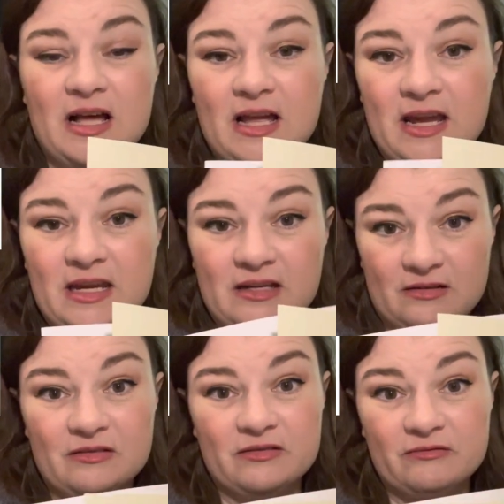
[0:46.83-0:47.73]
a
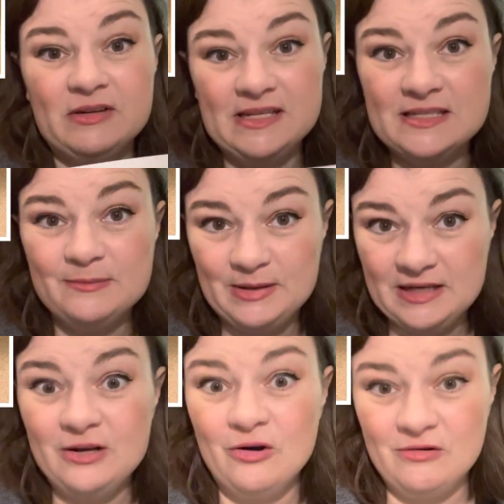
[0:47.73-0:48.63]
reasonably
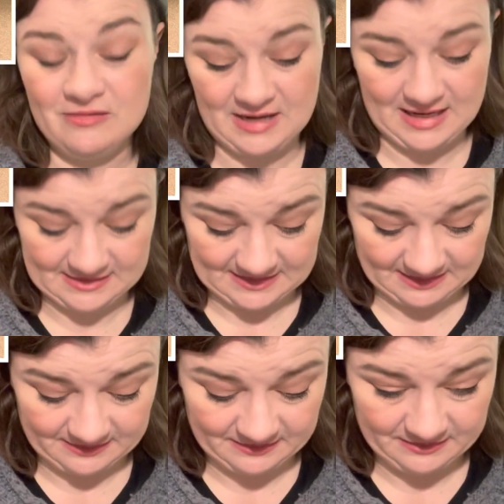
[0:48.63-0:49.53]
long
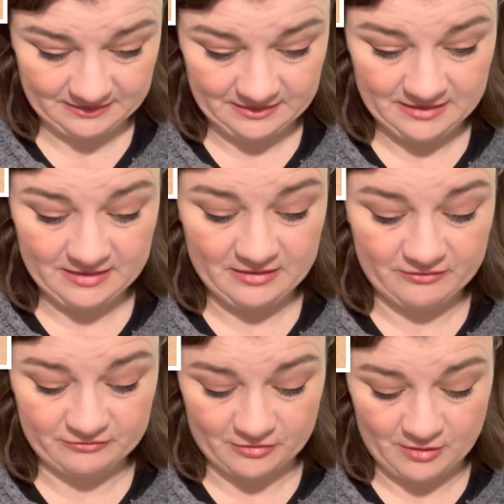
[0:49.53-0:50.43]
letter
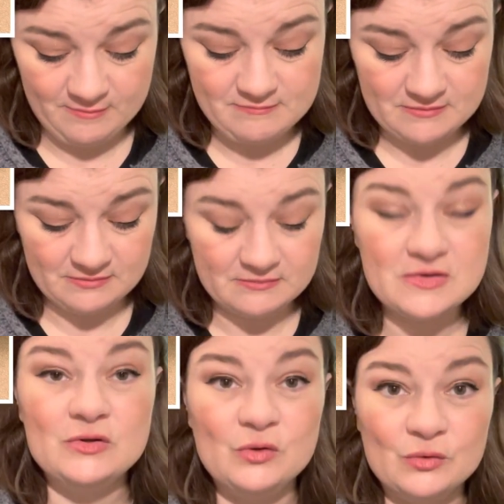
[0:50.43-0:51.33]
from
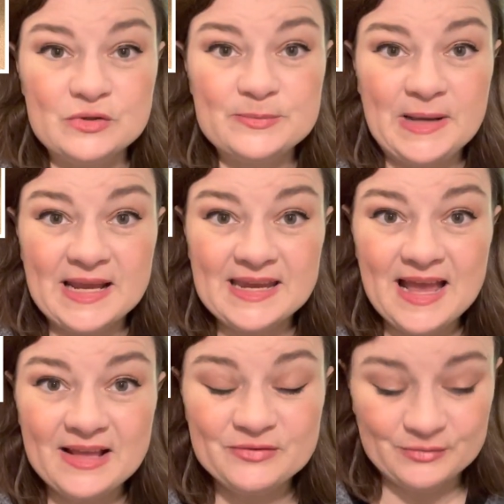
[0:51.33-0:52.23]
Lord
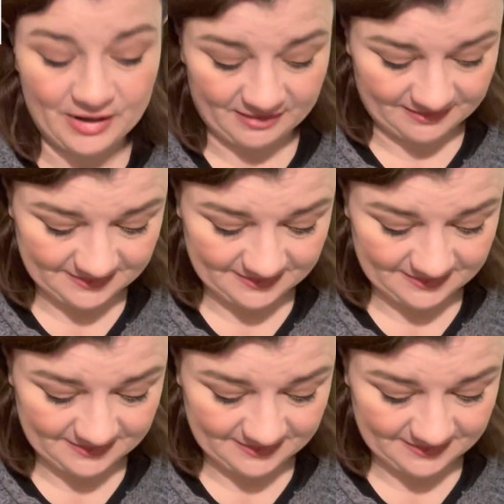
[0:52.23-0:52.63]
Blencathra.